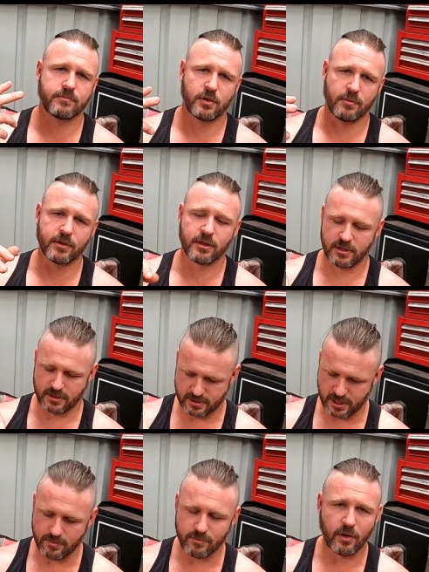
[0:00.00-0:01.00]
prominently
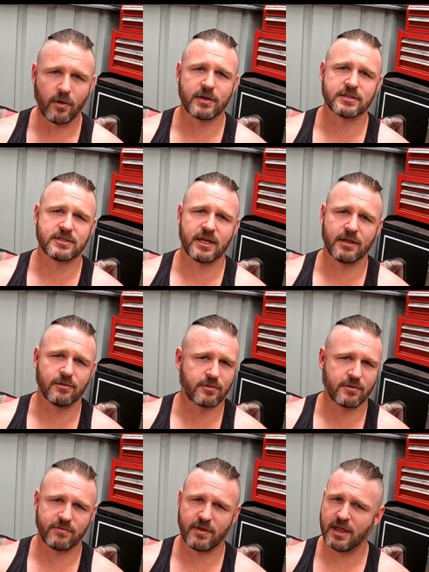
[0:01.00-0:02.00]
keep my eyes down
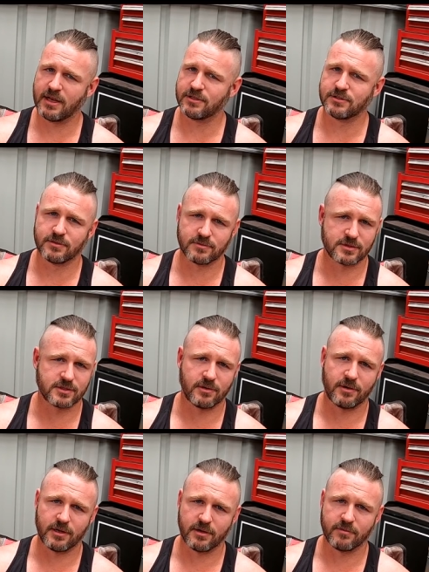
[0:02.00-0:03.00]
looking for any sort of
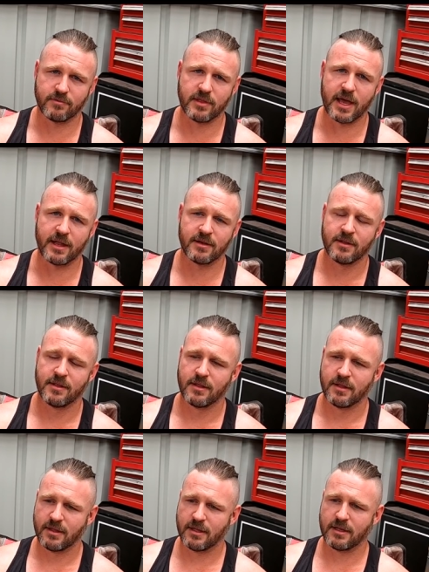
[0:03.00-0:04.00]
sign of that,
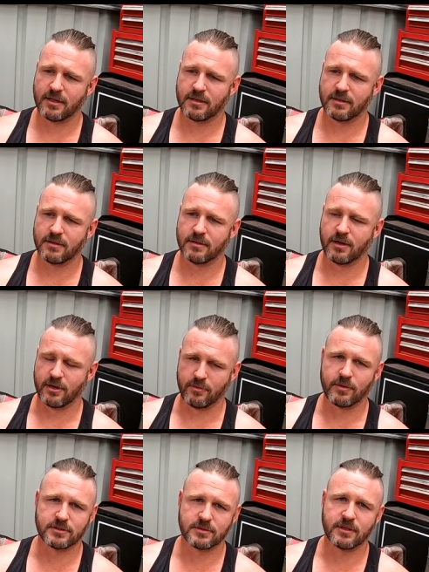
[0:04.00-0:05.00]
and I
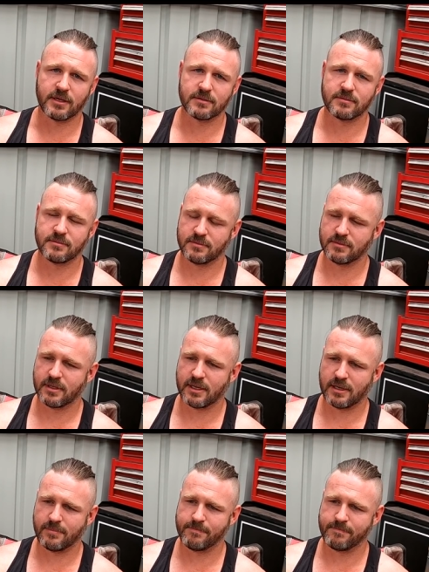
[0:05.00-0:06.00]
always do that.
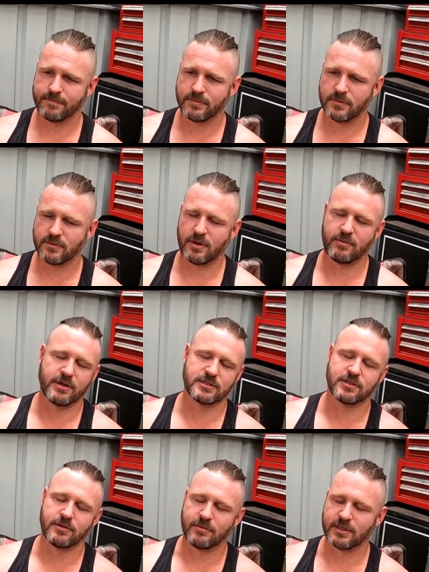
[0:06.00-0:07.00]
Um, well, I won't
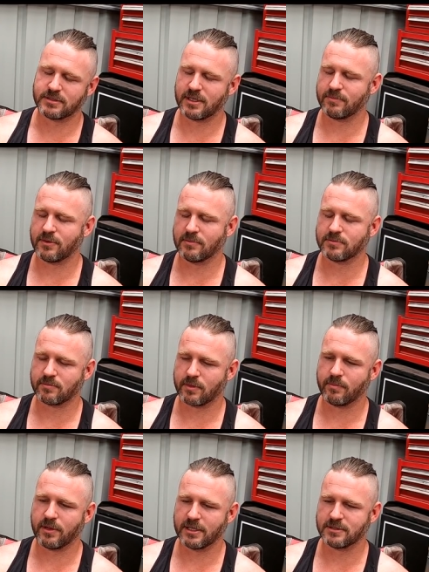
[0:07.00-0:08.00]
say always. Sometimes I'm
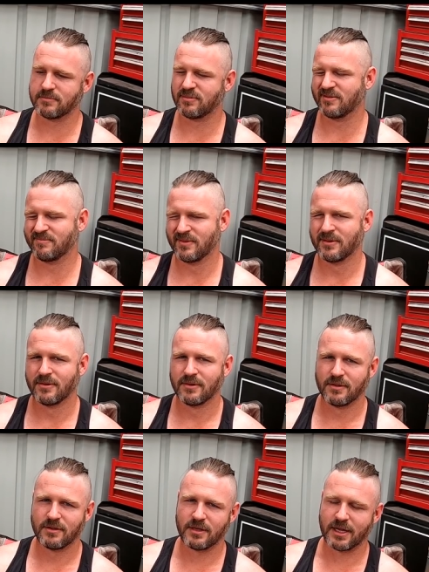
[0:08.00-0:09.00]
complacent, but
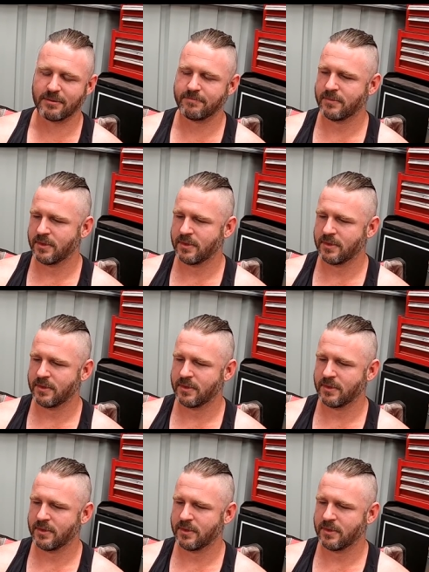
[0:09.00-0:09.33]
you know,